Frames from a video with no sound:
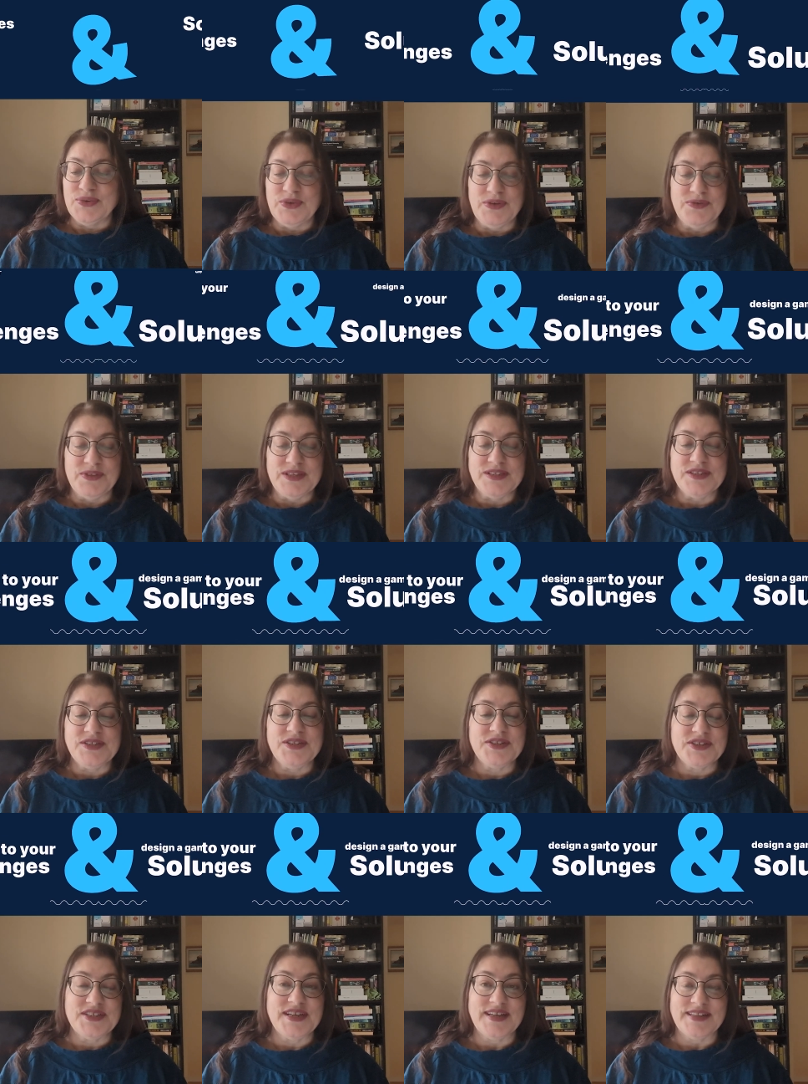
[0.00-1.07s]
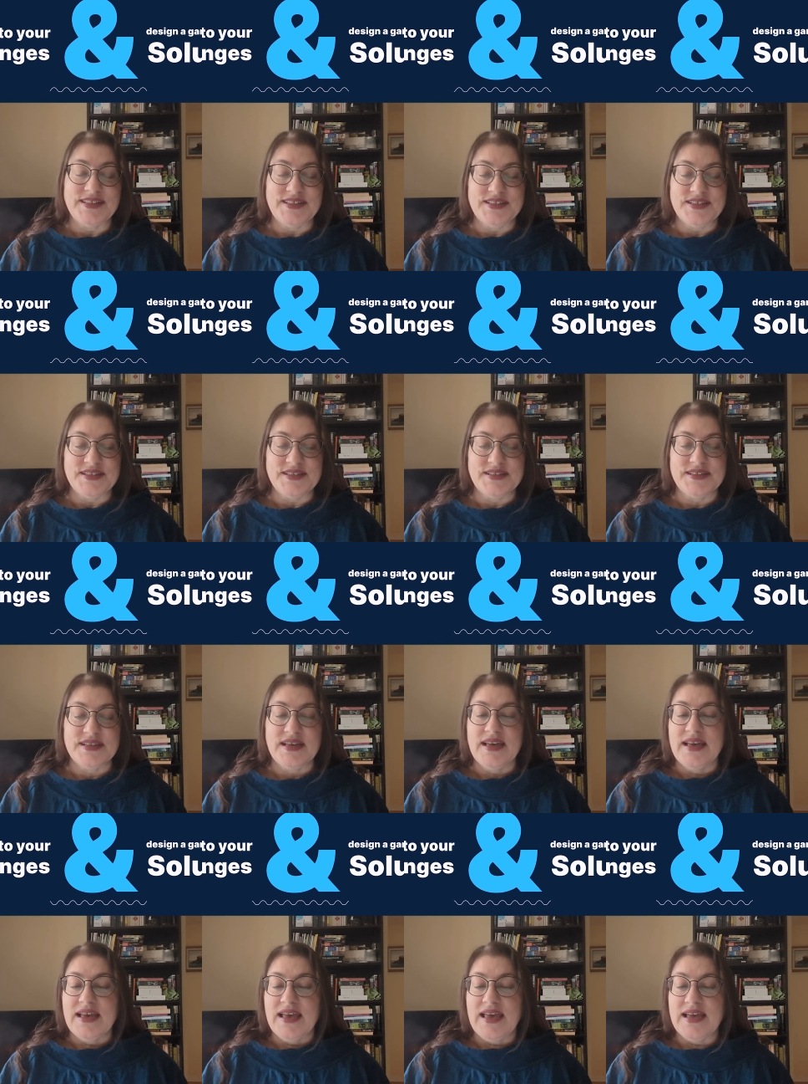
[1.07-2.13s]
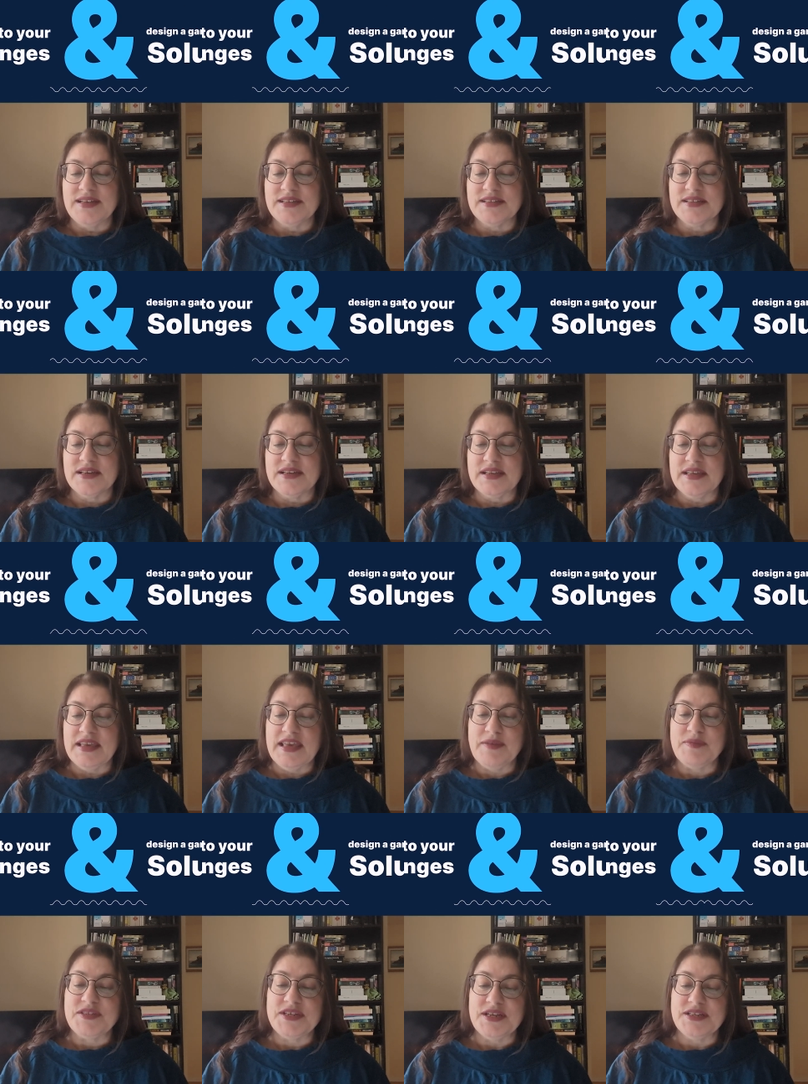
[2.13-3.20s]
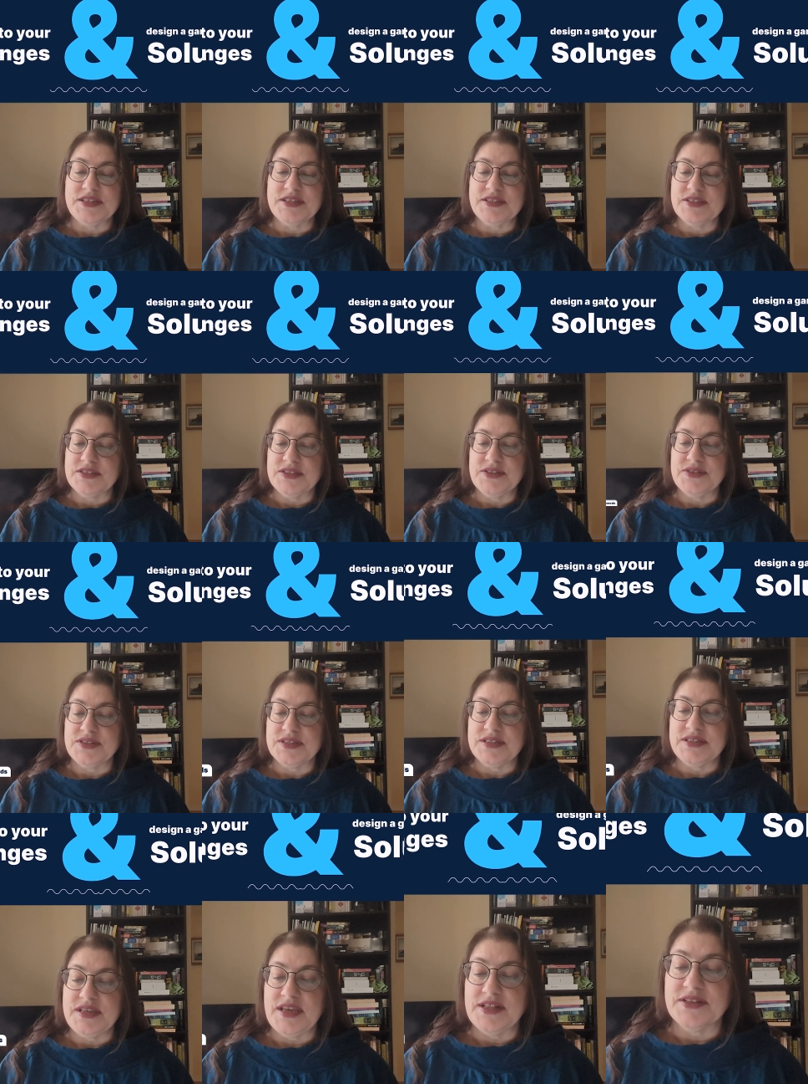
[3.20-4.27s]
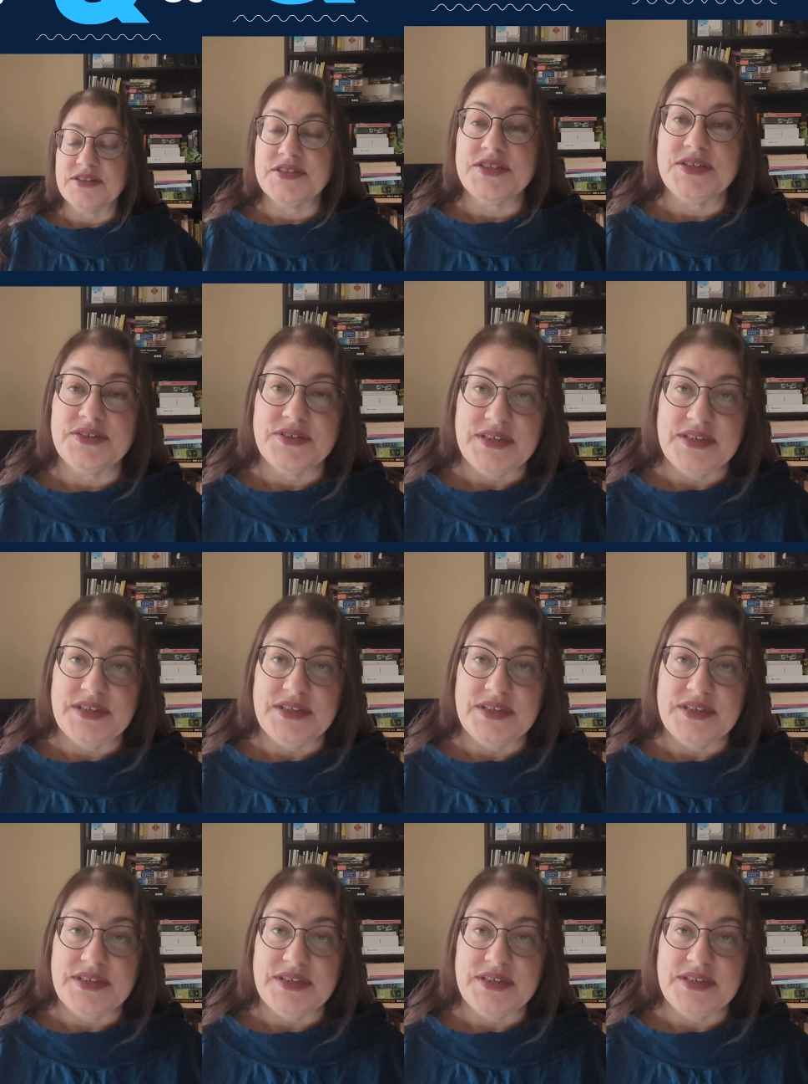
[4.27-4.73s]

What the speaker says: we've listened to your challenges and designed a game-changing solution tailored to your